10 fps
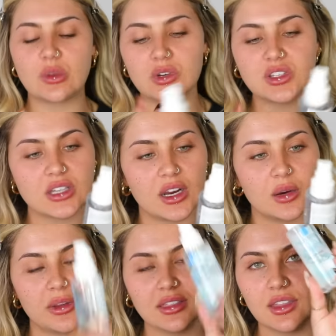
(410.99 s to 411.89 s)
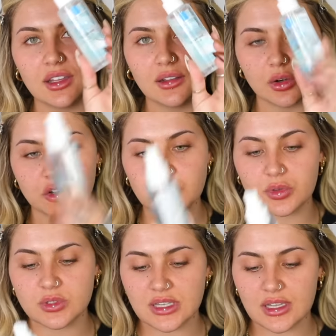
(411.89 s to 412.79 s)
So I'm going to start with the La Roche
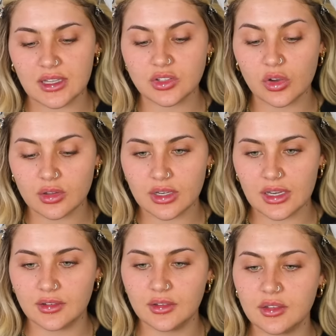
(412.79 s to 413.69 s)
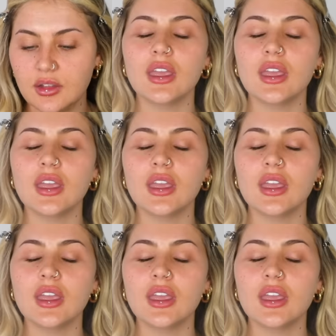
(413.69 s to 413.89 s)
Posay Toleriane,